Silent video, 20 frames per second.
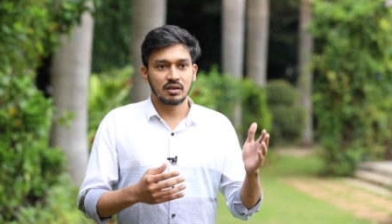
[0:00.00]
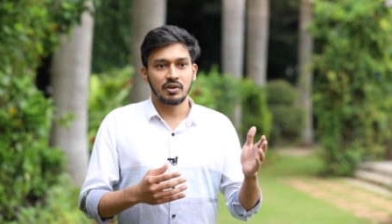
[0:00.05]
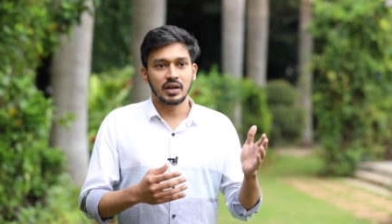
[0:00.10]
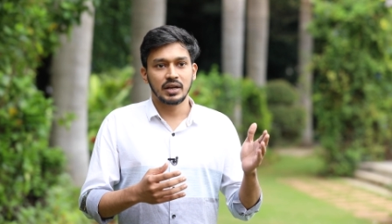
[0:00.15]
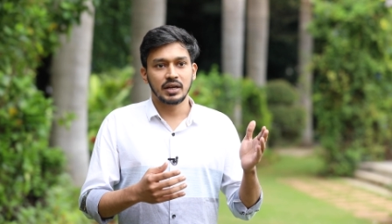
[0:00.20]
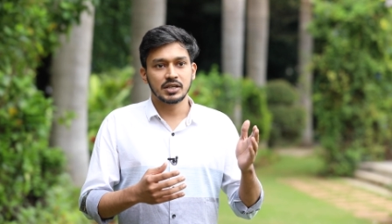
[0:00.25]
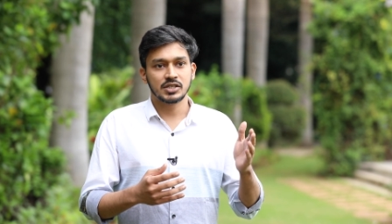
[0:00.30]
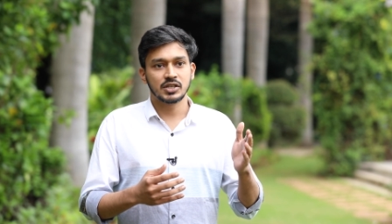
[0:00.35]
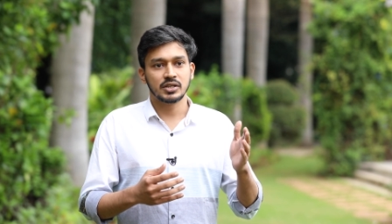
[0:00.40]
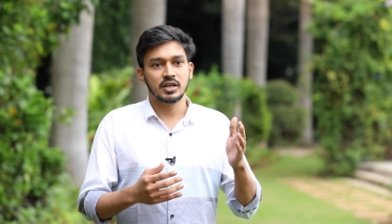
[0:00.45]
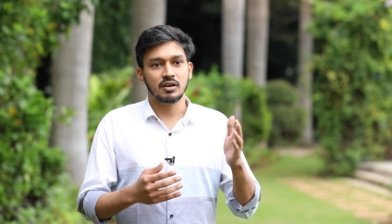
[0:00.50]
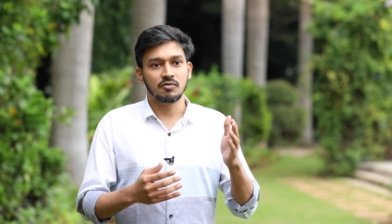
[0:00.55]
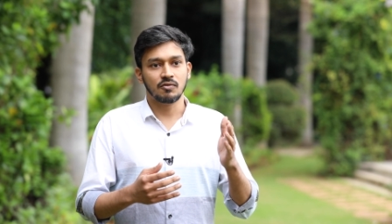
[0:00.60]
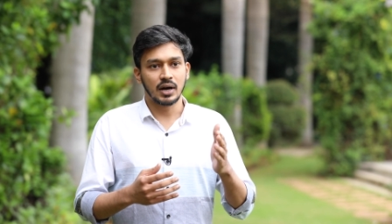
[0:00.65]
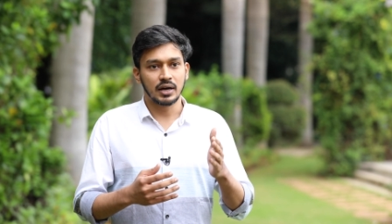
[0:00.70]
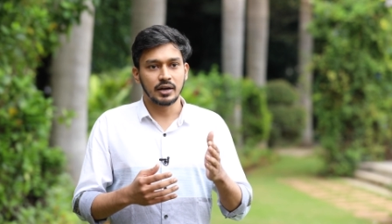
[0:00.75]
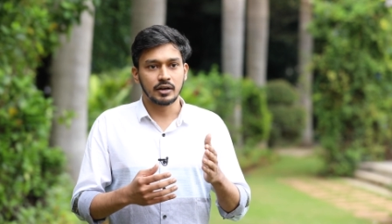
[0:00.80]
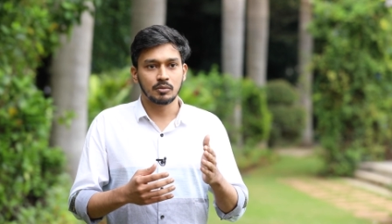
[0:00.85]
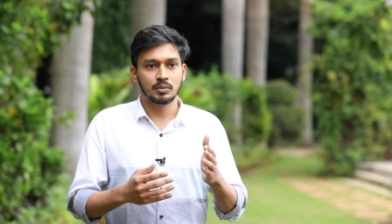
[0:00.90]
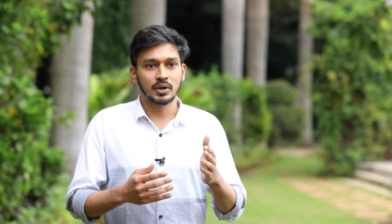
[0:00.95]
variation in
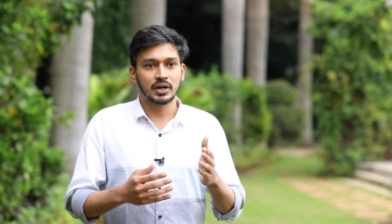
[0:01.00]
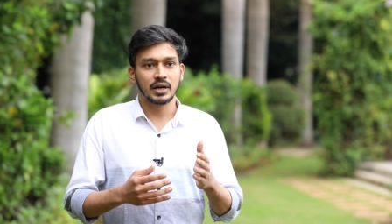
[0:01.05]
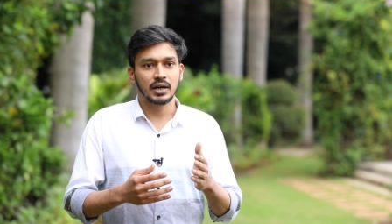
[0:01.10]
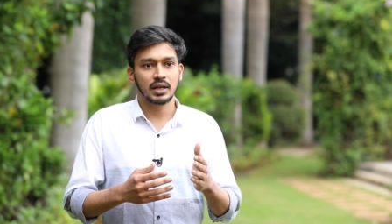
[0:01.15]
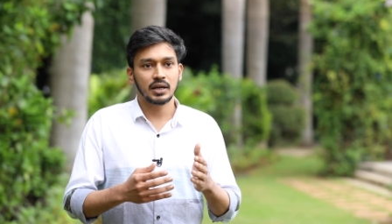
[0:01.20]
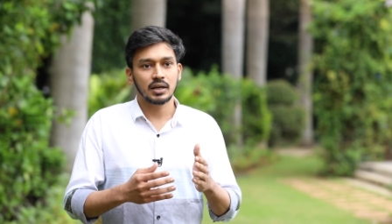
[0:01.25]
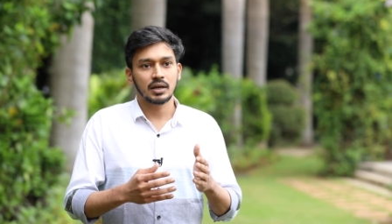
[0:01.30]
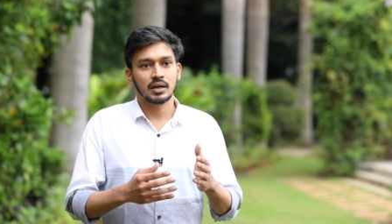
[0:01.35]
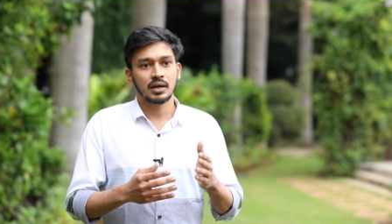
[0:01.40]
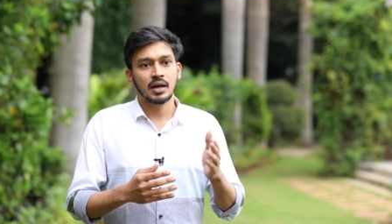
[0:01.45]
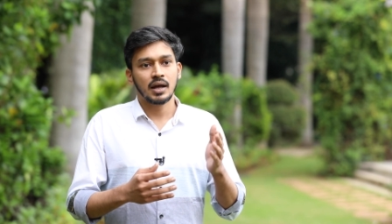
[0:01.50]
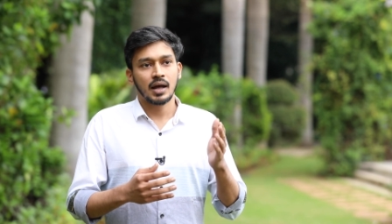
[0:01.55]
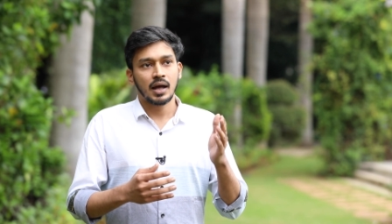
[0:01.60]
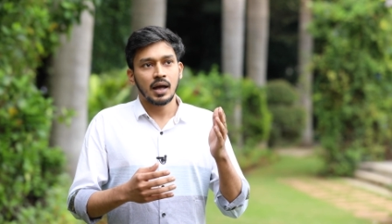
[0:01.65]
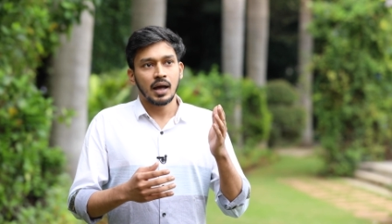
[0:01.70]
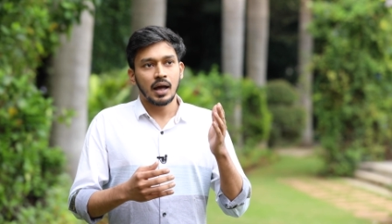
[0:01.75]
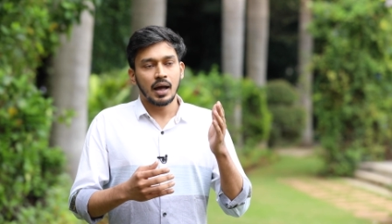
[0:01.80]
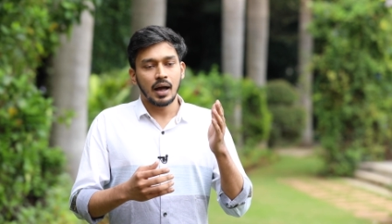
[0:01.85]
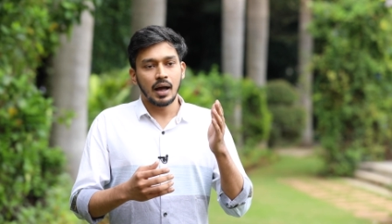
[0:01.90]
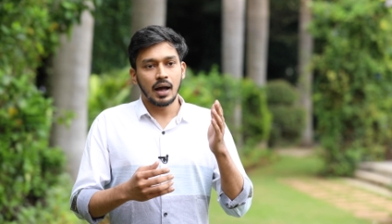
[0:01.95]
vulnerability
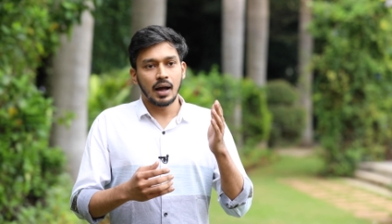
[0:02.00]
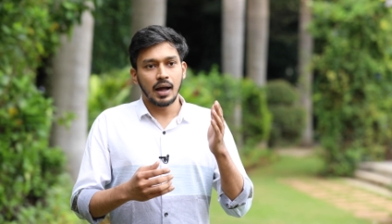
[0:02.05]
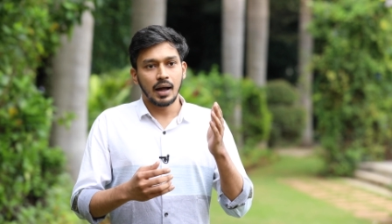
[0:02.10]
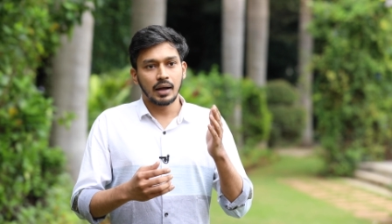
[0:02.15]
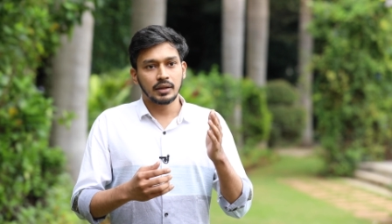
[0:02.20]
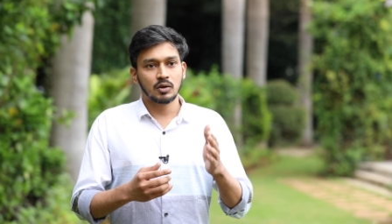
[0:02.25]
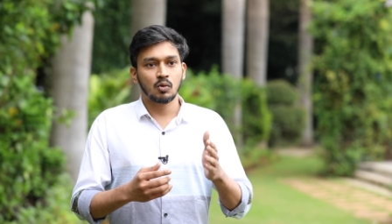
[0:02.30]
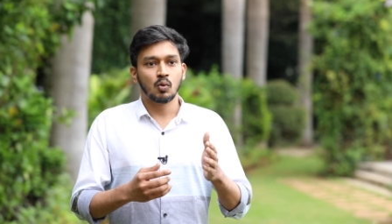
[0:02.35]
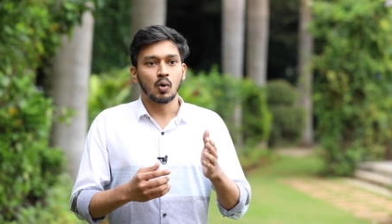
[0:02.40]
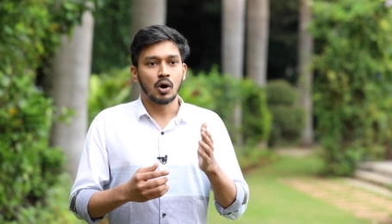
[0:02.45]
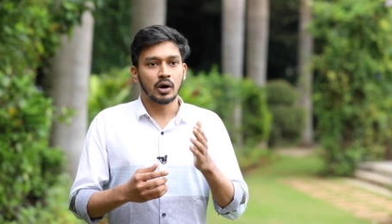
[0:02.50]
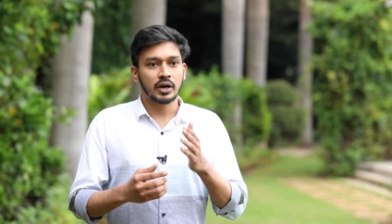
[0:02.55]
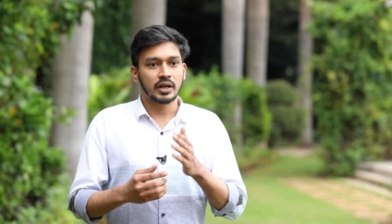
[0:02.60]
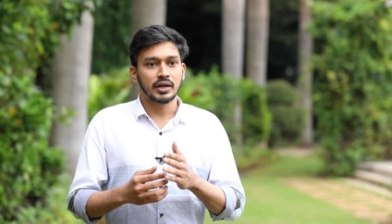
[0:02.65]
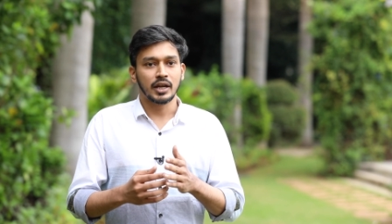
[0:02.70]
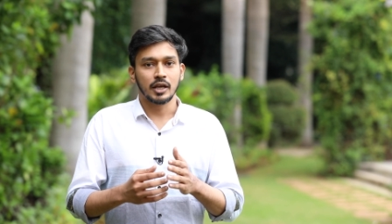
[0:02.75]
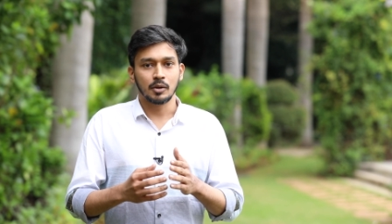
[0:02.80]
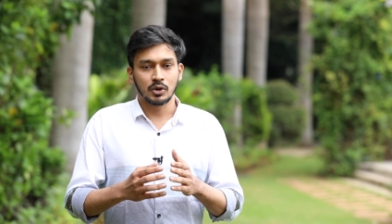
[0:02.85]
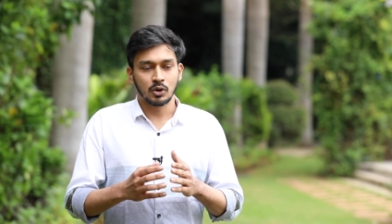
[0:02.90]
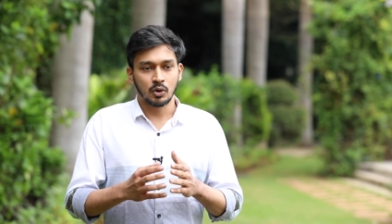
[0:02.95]
at the ward
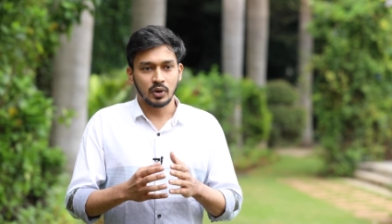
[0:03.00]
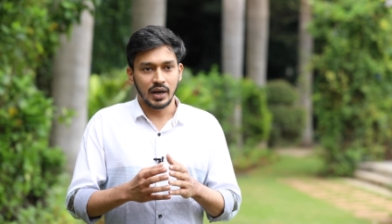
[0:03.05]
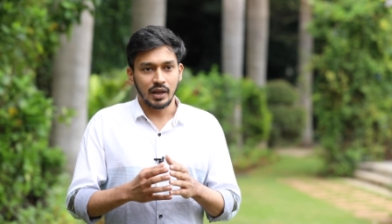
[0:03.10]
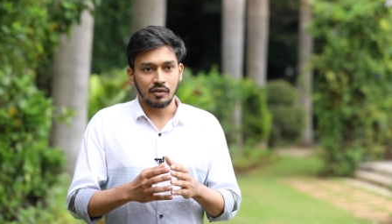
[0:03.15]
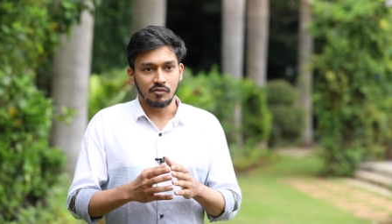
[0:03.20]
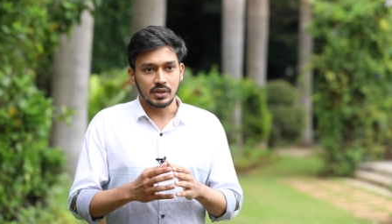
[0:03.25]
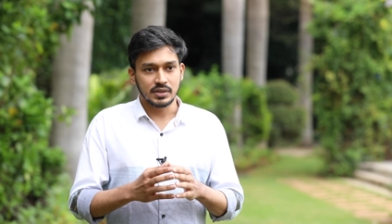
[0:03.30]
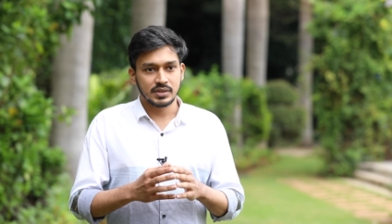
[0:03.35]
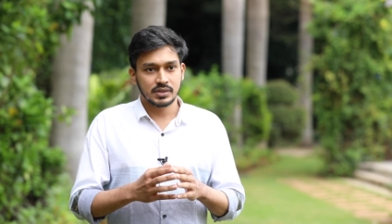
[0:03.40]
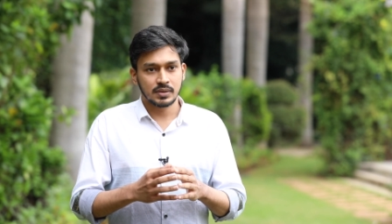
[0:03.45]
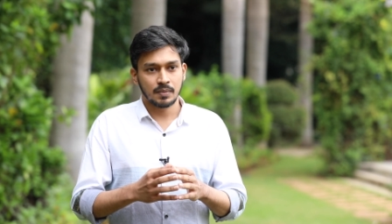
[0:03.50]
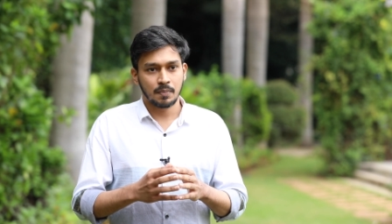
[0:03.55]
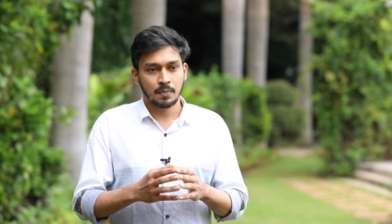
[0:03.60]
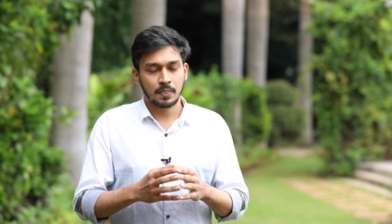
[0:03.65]
and neighborhood levels.